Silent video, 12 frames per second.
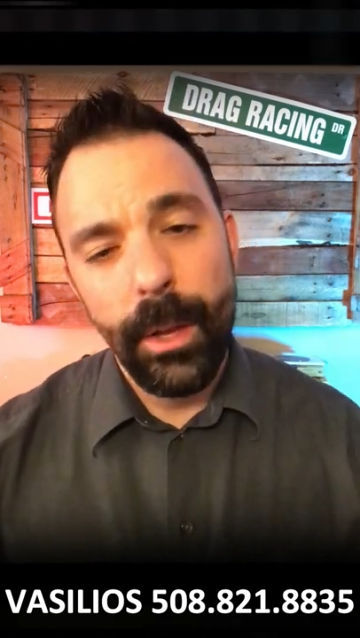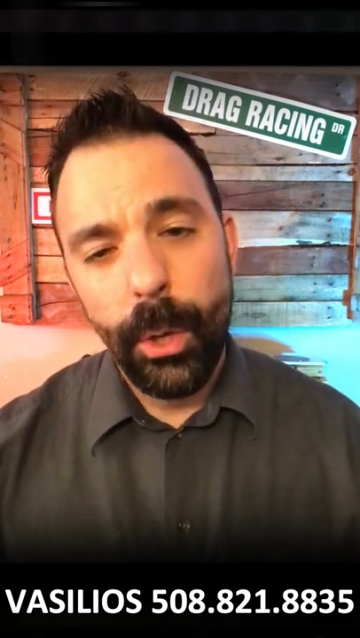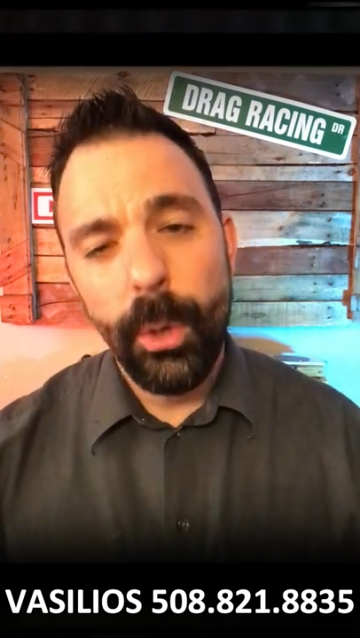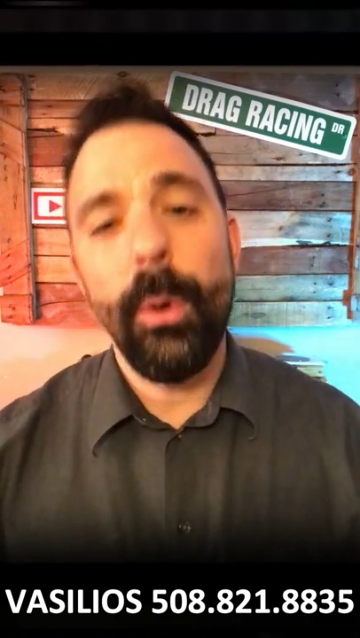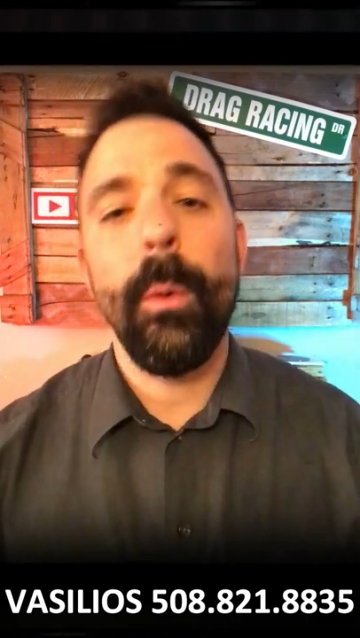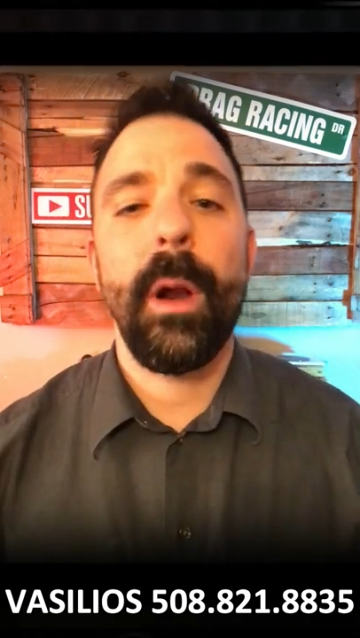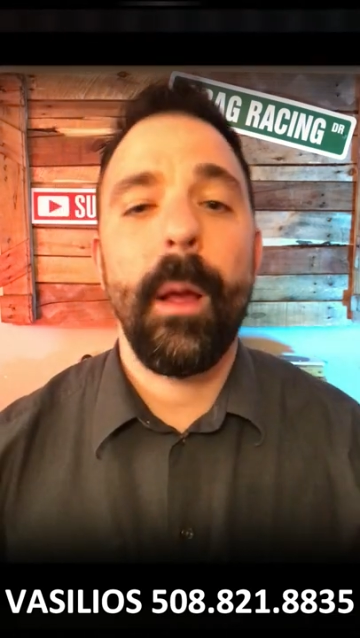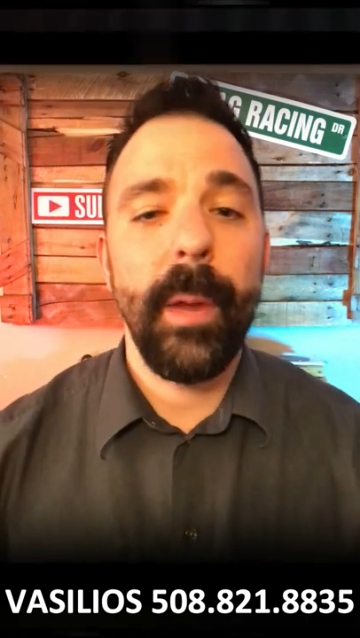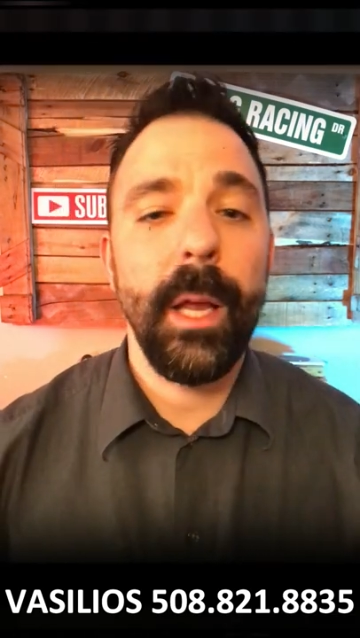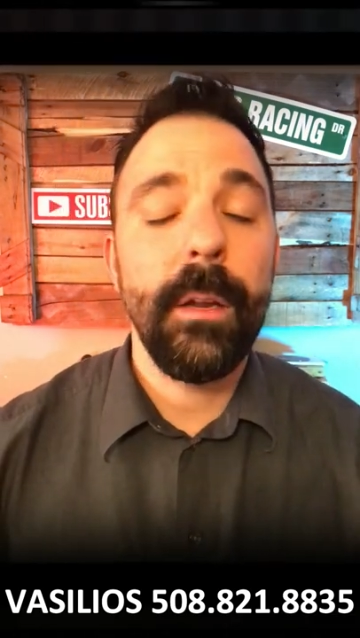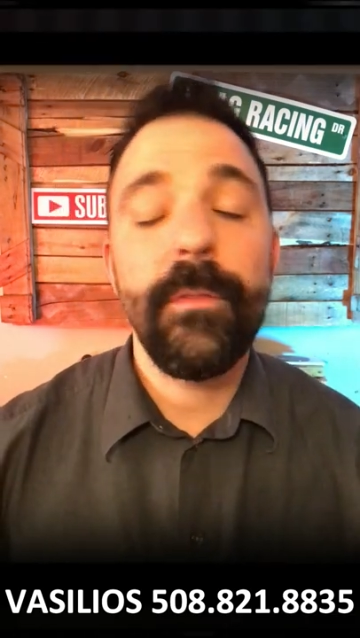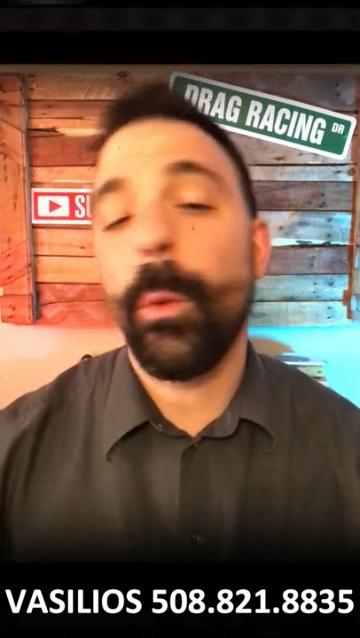You know what I
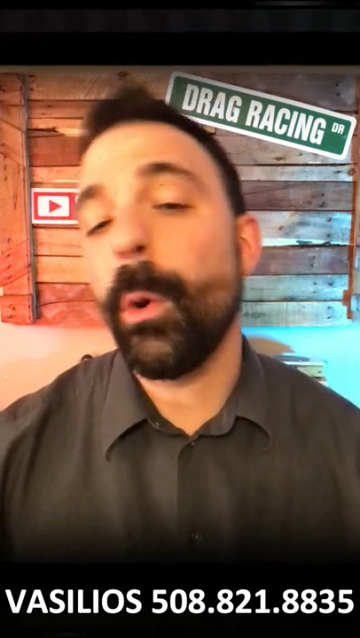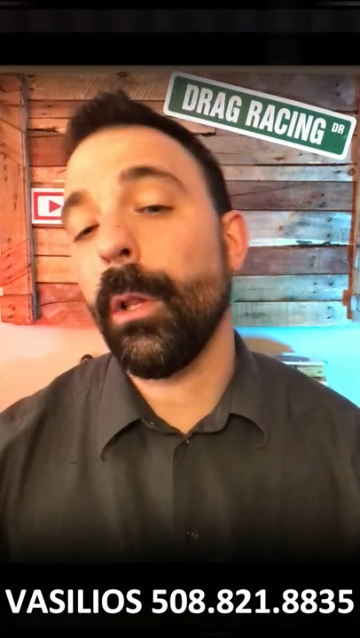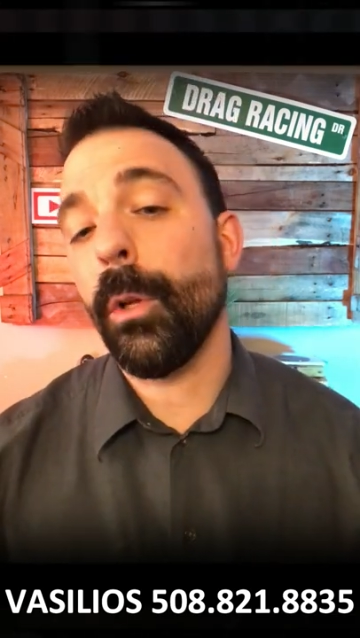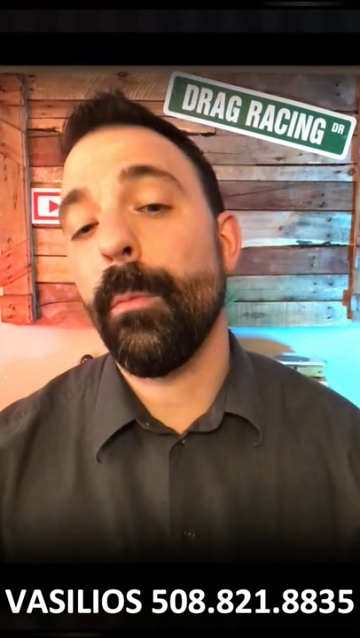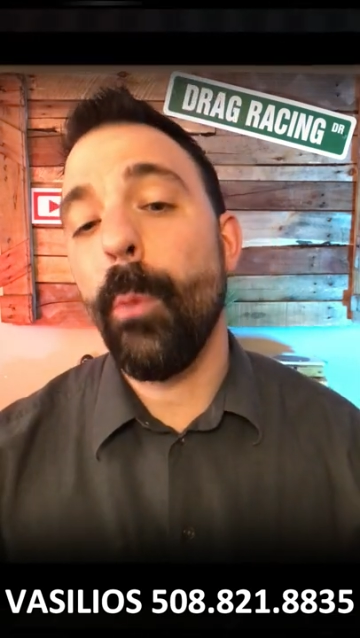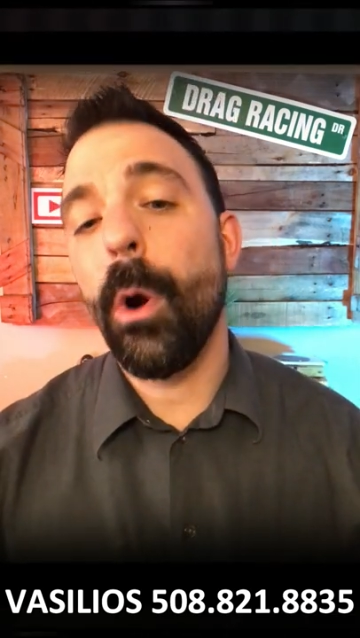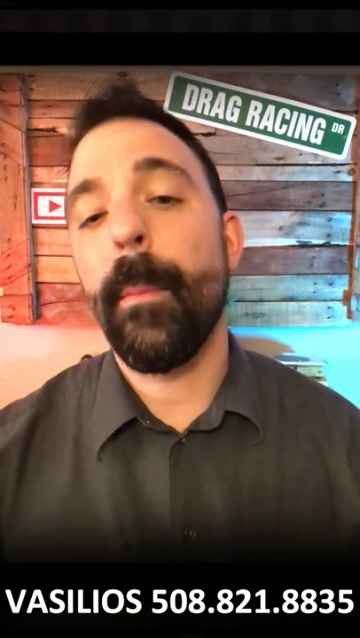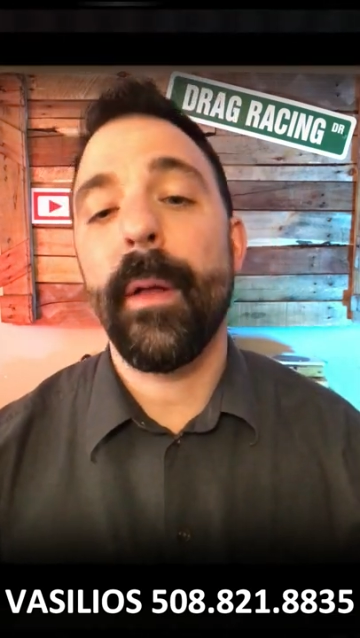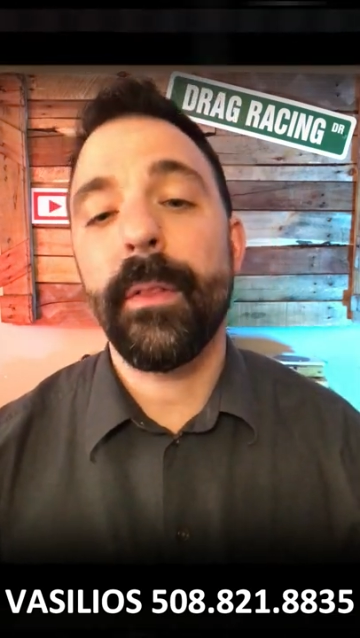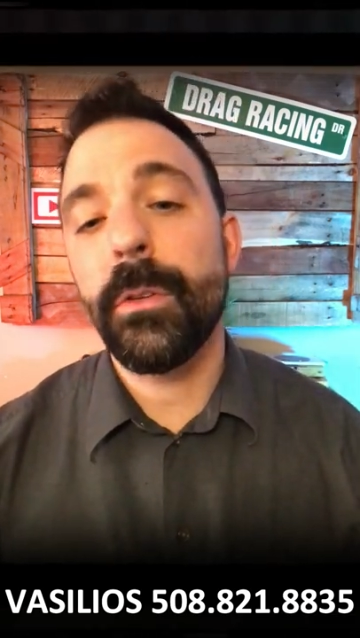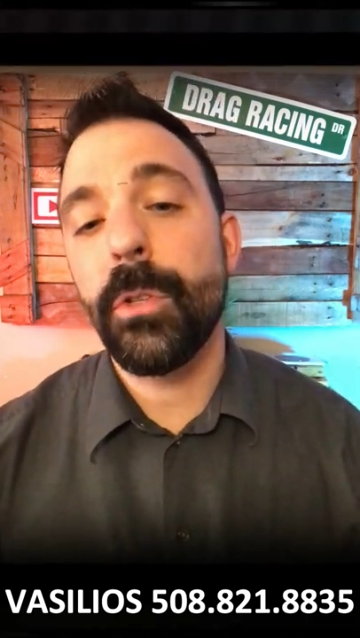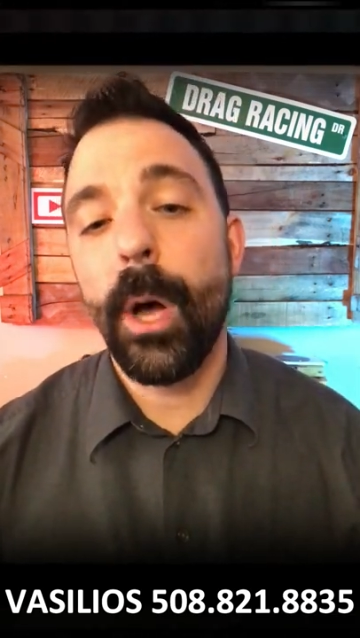mean. If you want to learn more
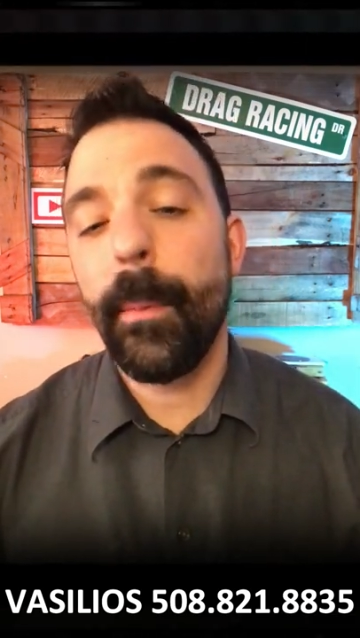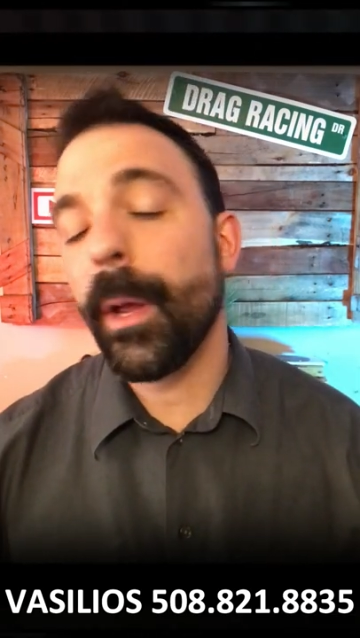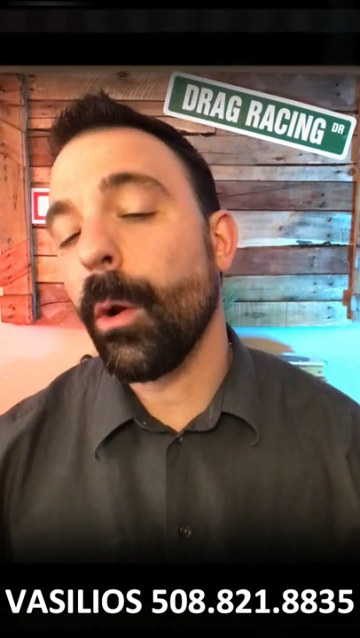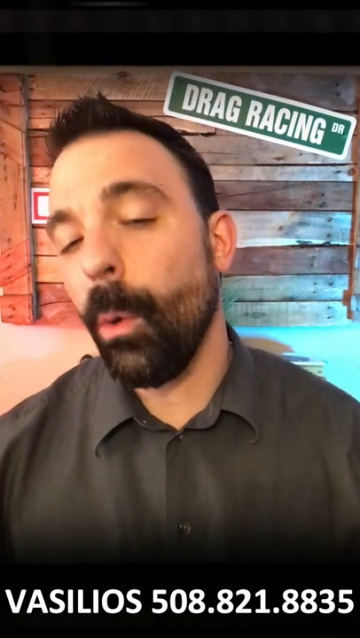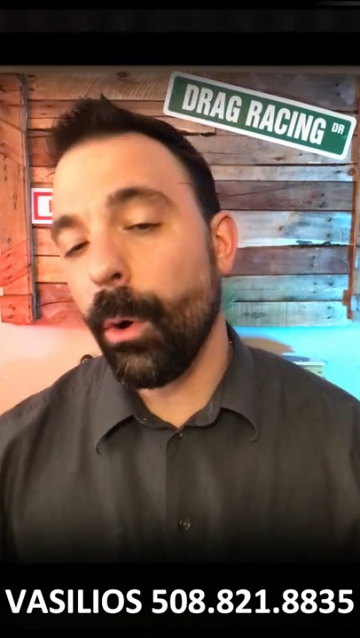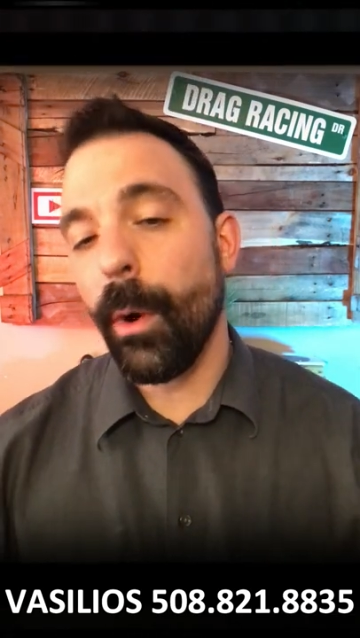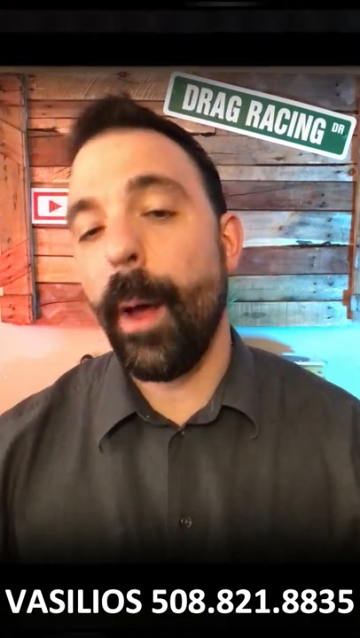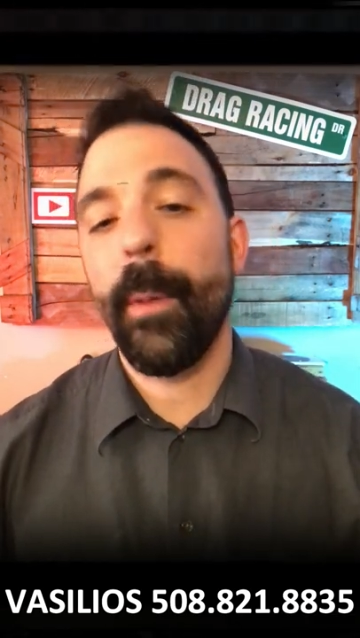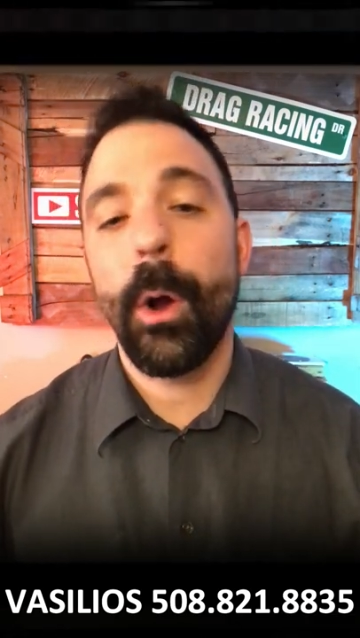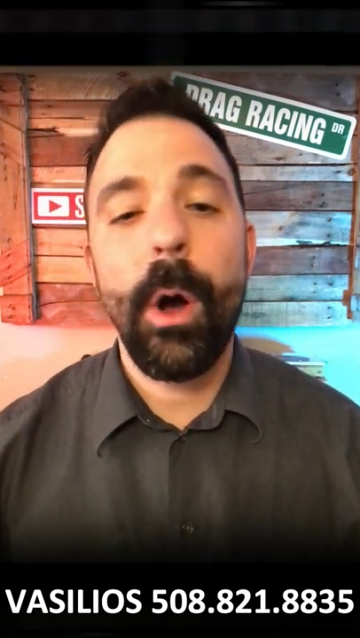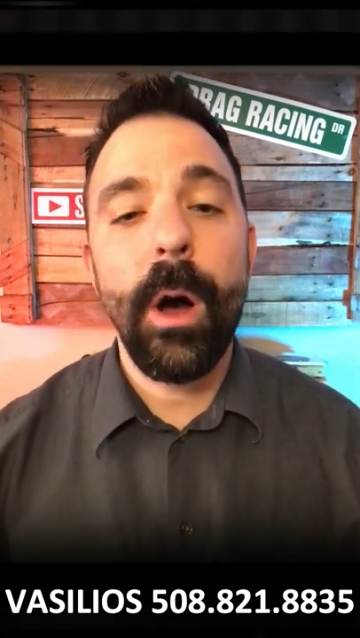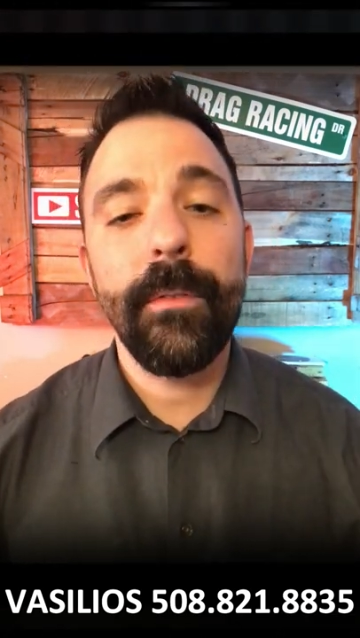about this topic or grab
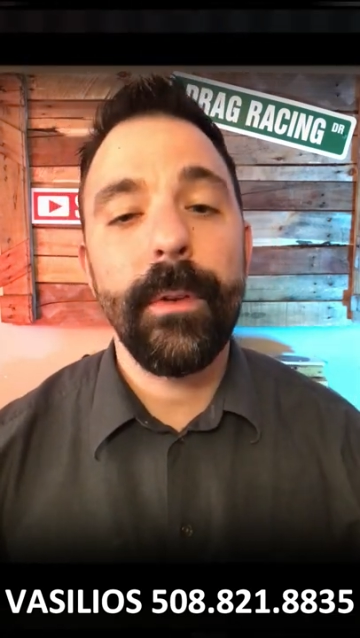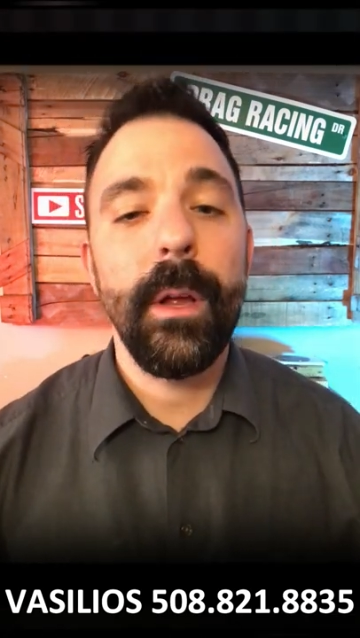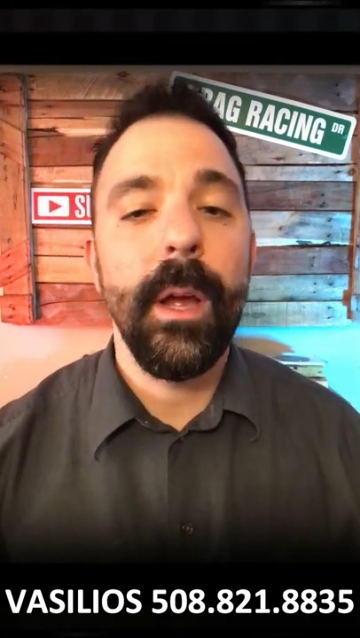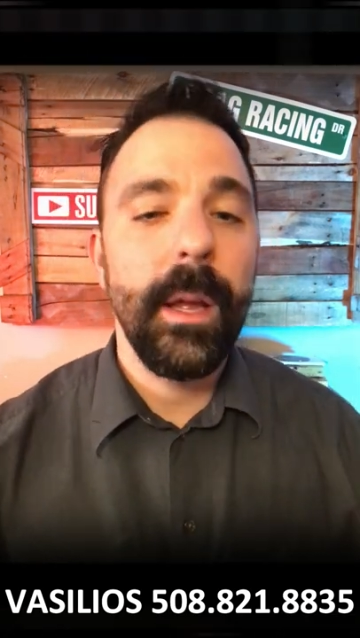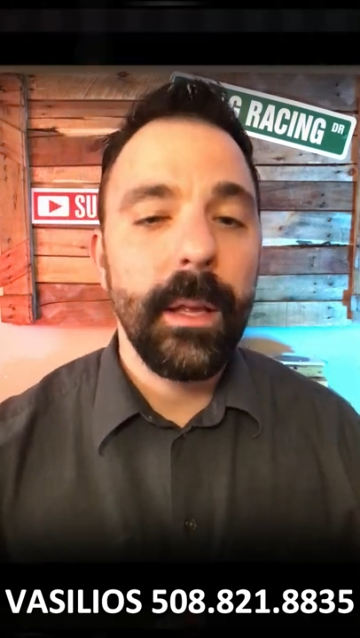a coffee,